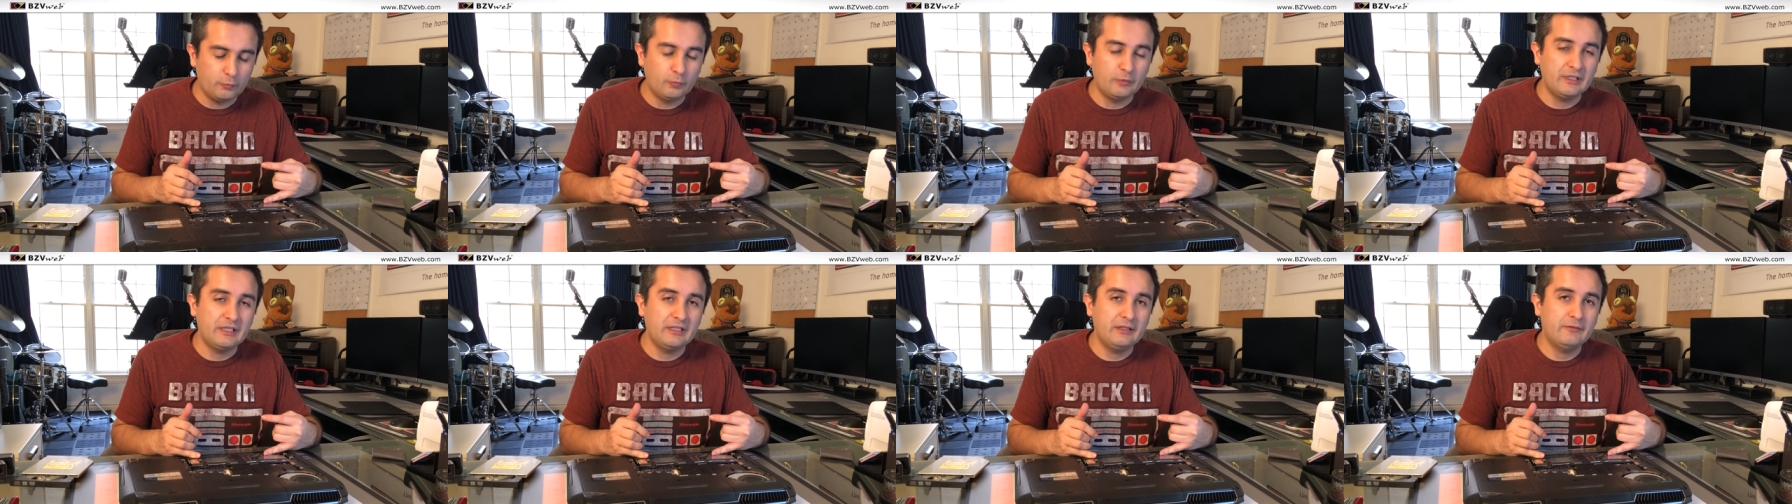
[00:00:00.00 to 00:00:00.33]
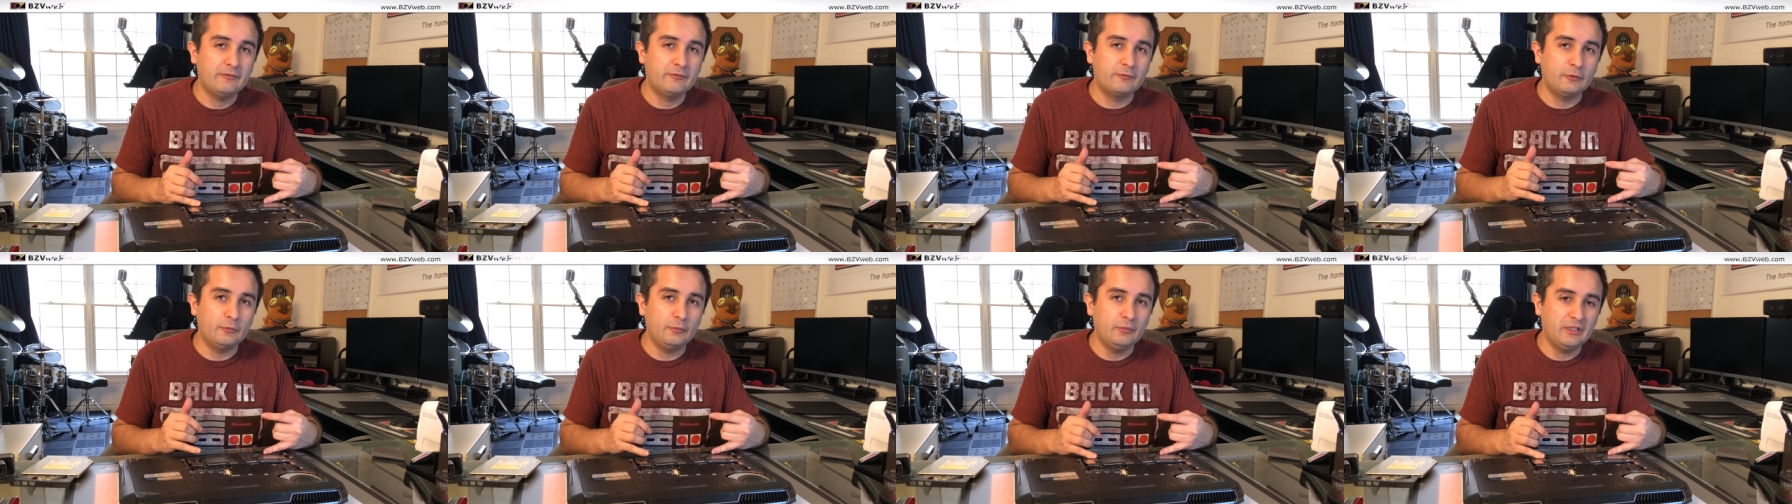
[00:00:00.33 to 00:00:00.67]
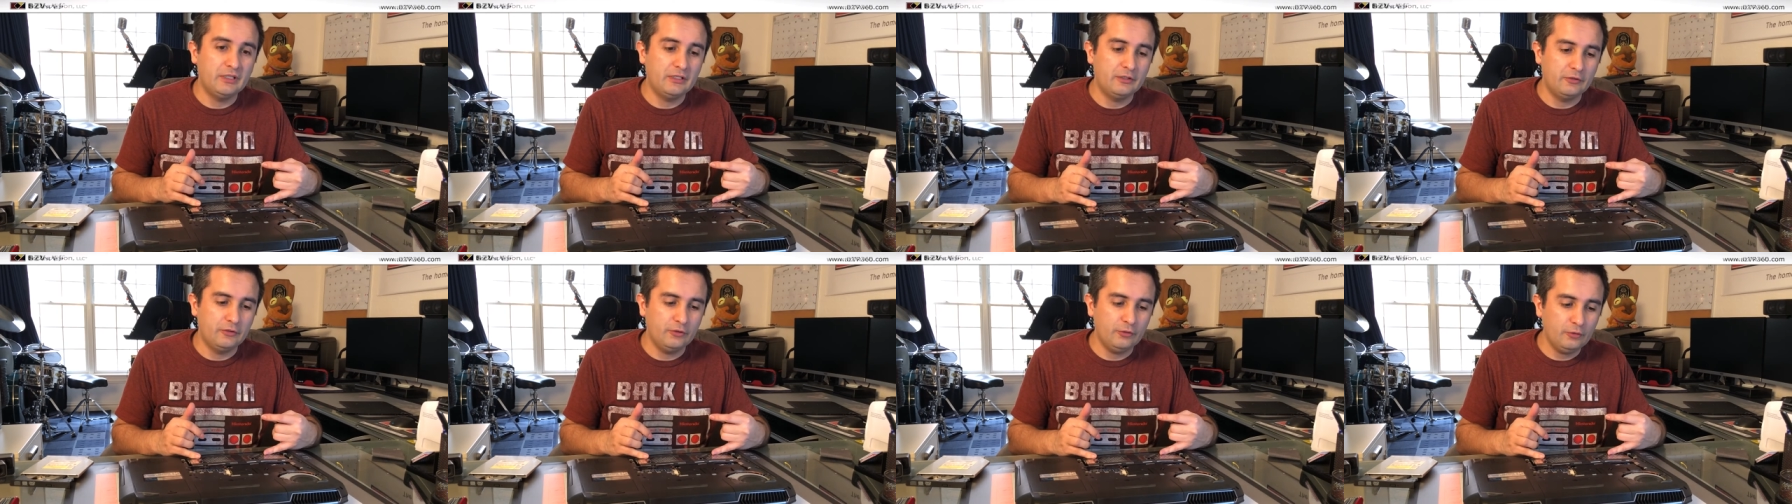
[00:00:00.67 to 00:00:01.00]
ready for
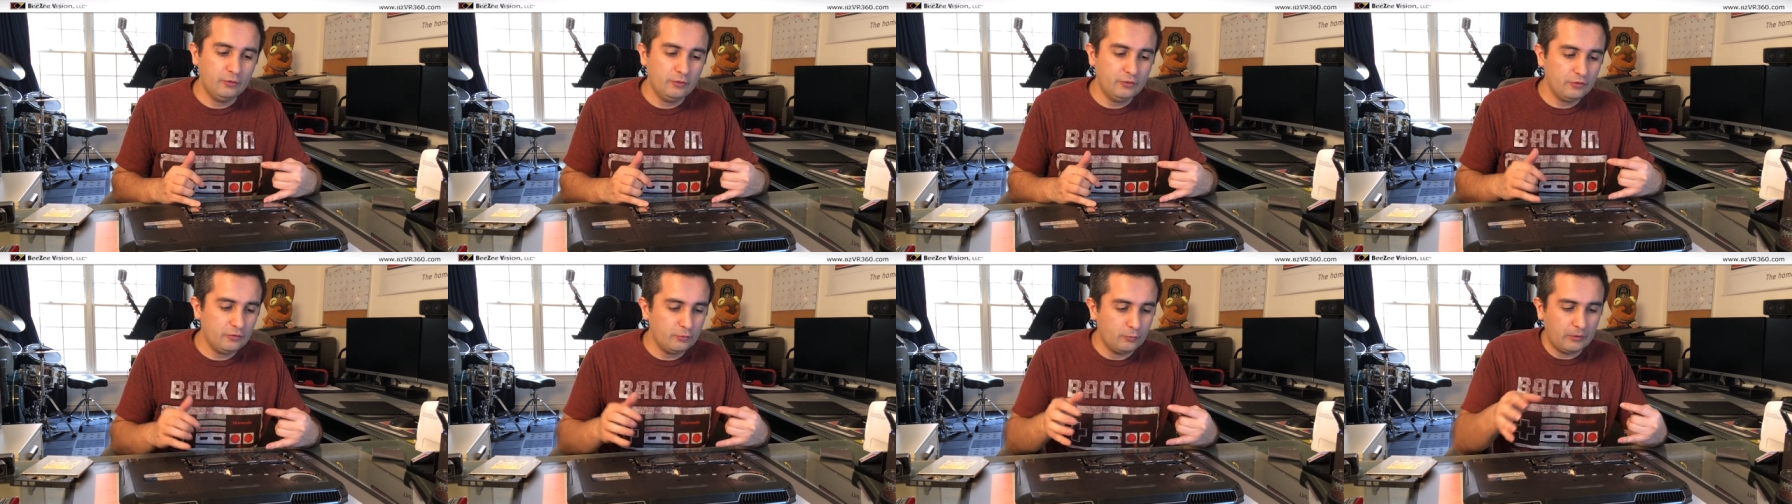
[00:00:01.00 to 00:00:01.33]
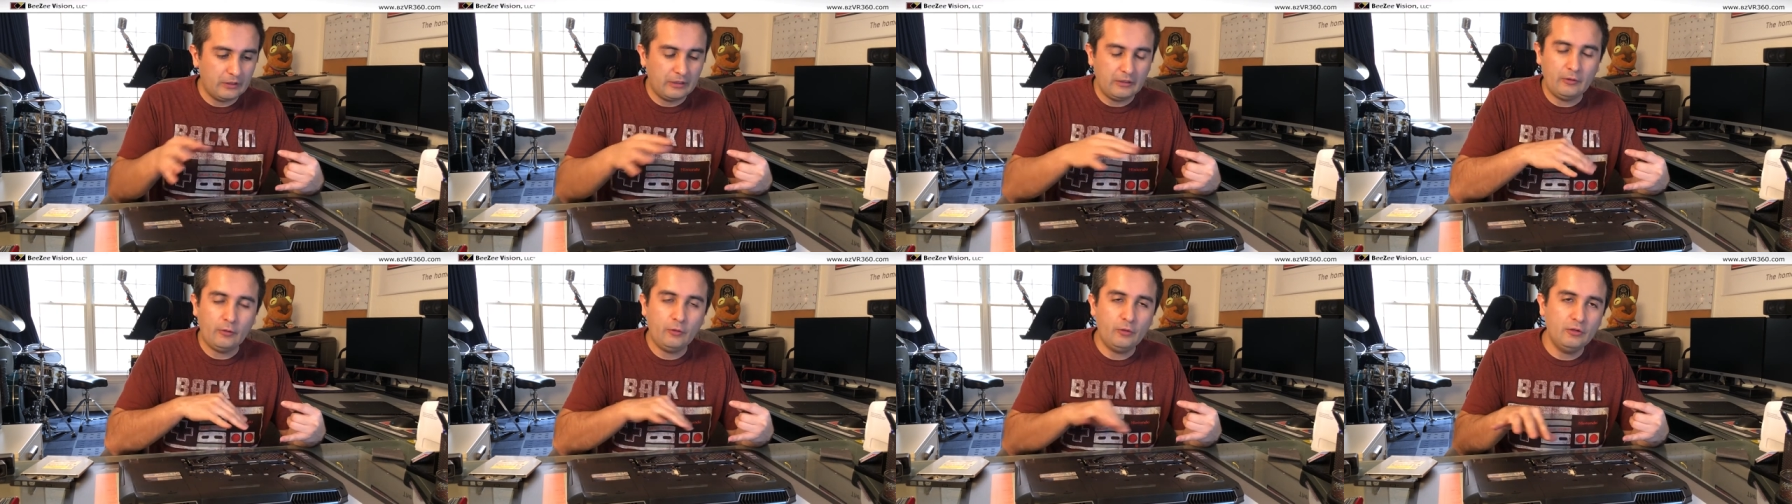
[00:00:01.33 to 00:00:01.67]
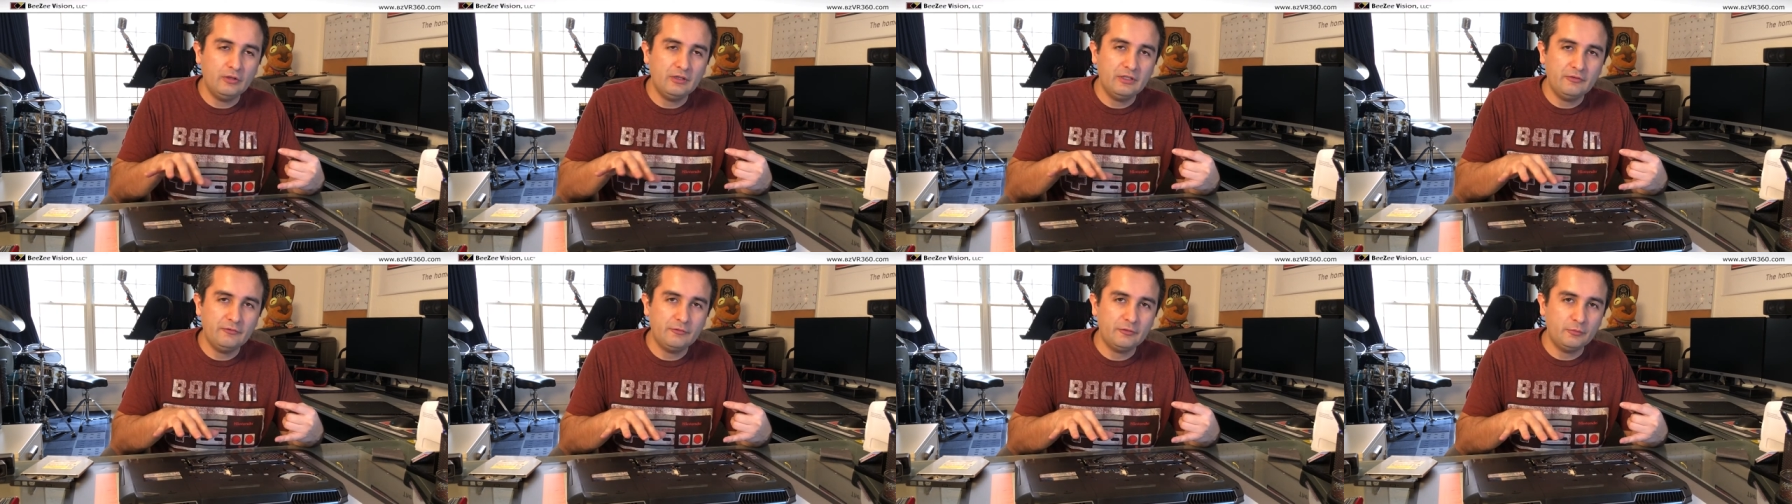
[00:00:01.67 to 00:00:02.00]
me to use with
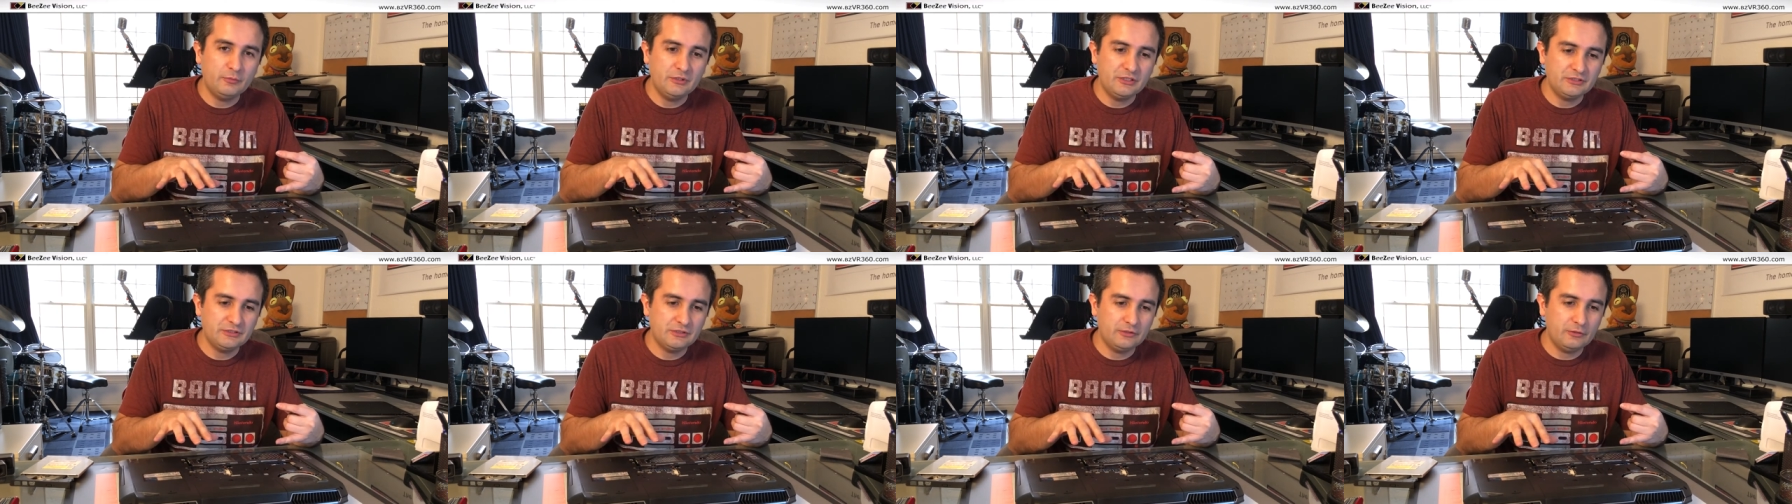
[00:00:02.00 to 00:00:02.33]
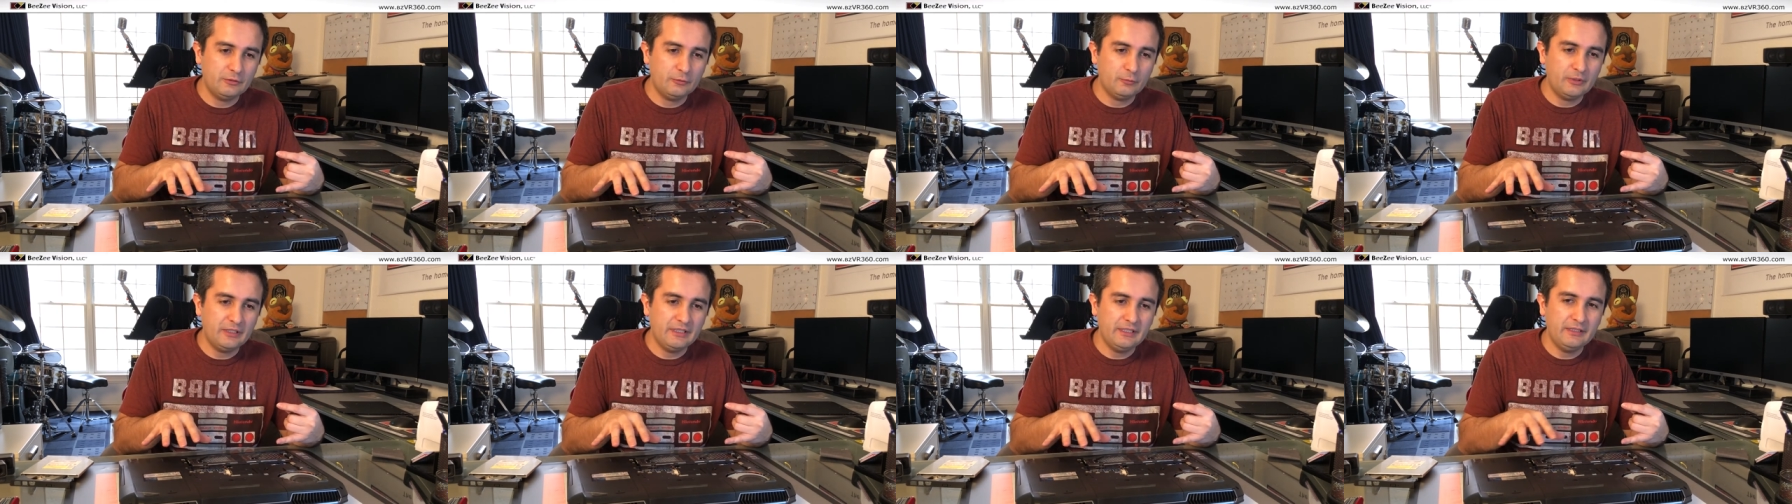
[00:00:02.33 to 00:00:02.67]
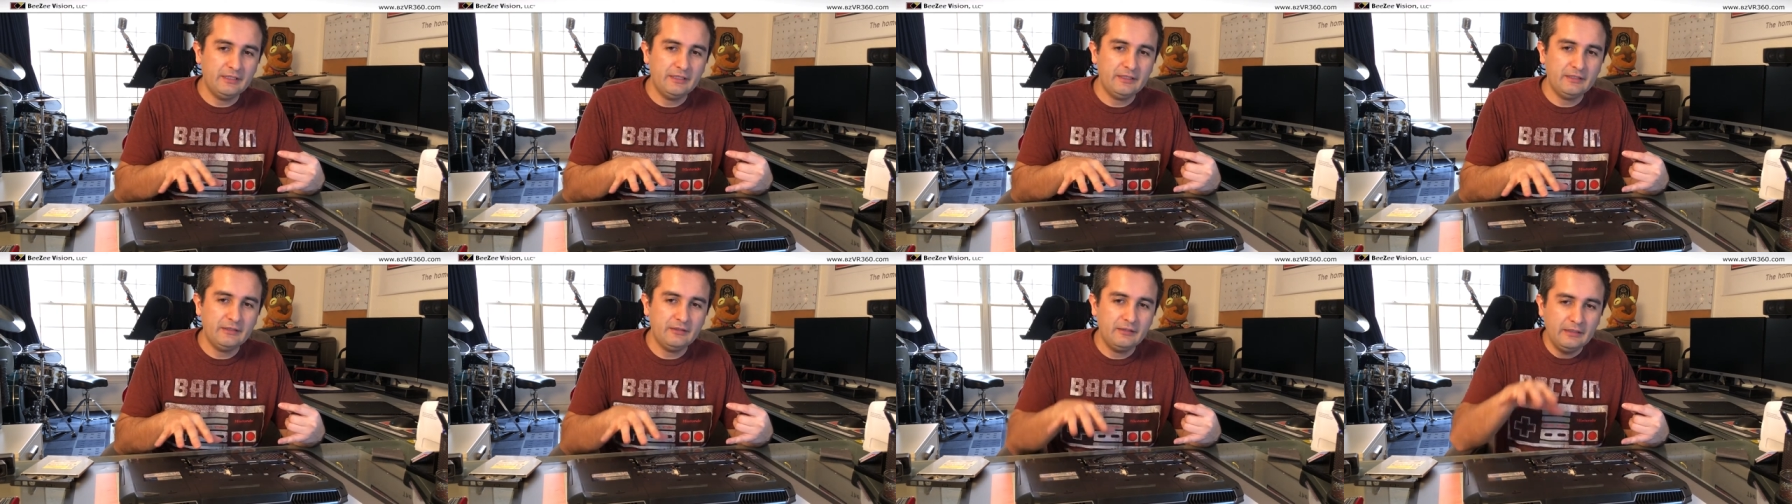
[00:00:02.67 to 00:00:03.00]
all the information already
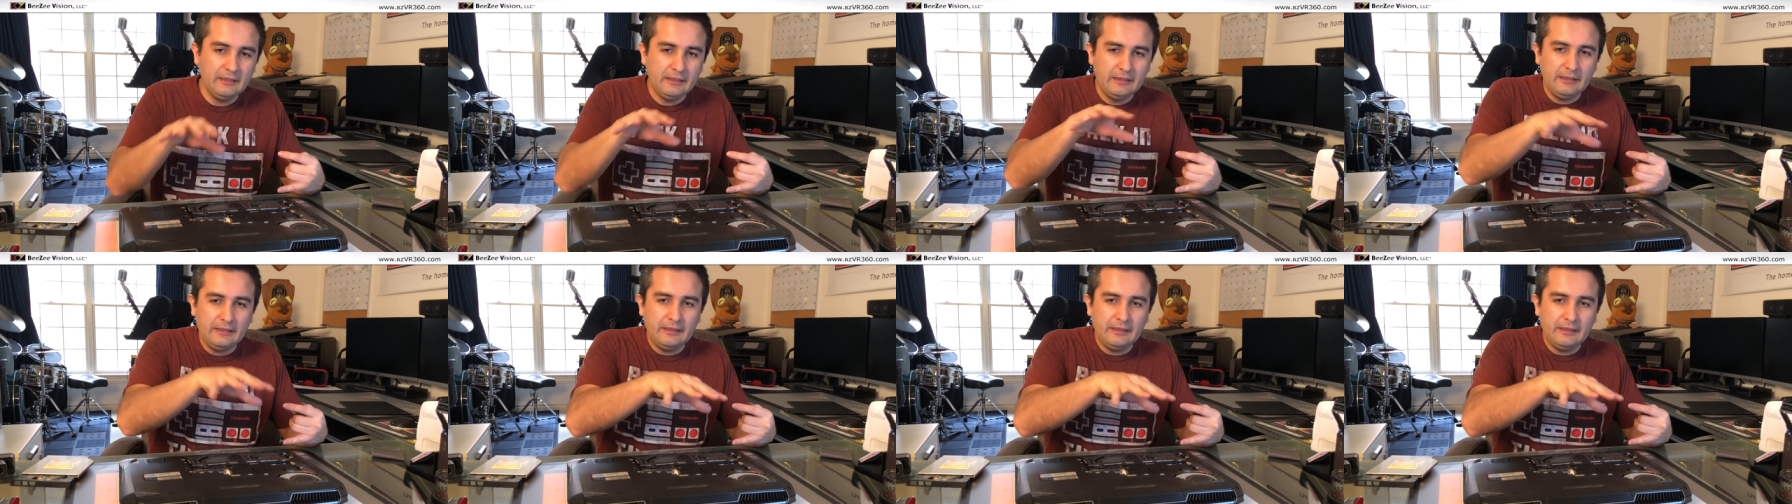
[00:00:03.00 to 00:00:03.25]
there,